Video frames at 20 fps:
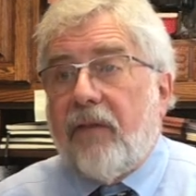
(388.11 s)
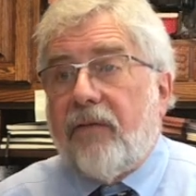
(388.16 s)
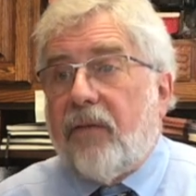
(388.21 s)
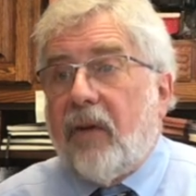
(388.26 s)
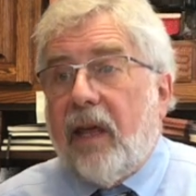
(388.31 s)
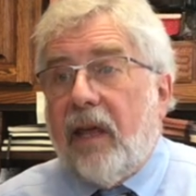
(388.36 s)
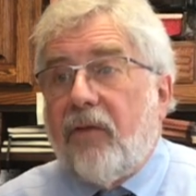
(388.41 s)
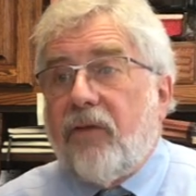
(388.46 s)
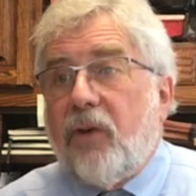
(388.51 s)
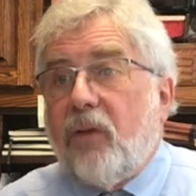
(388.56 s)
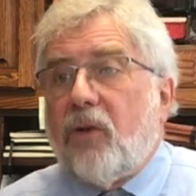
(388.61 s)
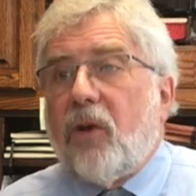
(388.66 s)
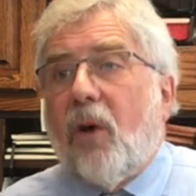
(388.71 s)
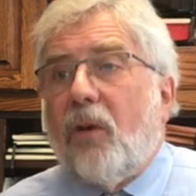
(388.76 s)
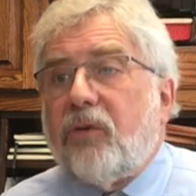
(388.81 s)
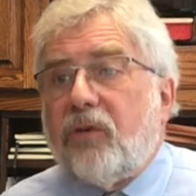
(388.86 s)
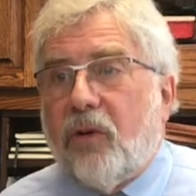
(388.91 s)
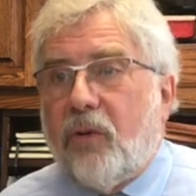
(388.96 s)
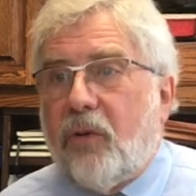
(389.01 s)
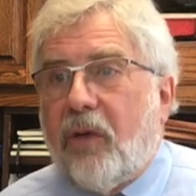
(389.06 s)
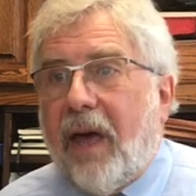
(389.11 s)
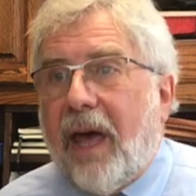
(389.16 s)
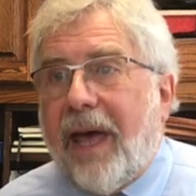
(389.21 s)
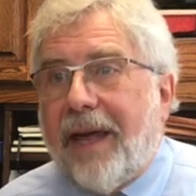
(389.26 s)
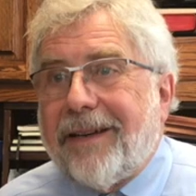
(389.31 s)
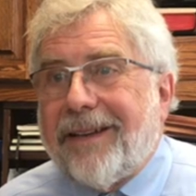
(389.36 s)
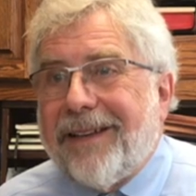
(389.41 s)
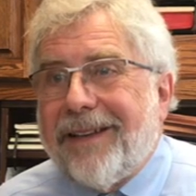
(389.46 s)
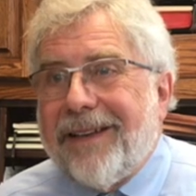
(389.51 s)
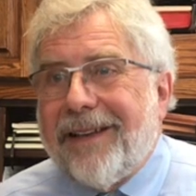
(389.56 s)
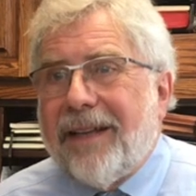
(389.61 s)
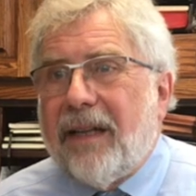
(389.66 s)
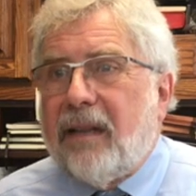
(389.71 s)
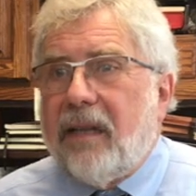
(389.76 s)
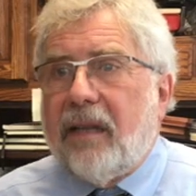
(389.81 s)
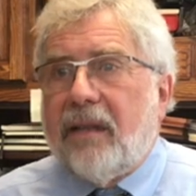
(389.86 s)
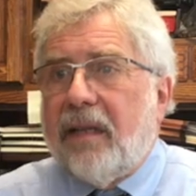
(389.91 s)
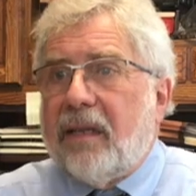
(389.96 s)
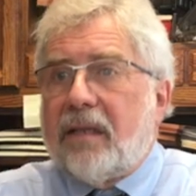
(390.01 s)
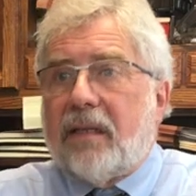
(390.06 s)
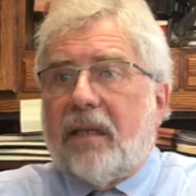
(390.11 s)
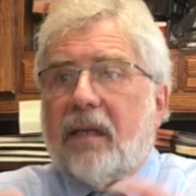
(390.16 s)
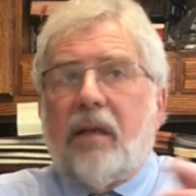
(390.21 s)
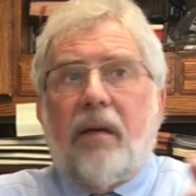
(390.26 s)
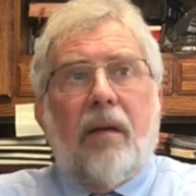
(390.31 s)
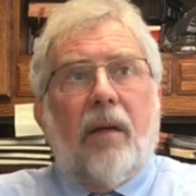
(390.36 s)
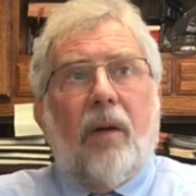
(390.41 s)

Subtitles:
If you don't do that, then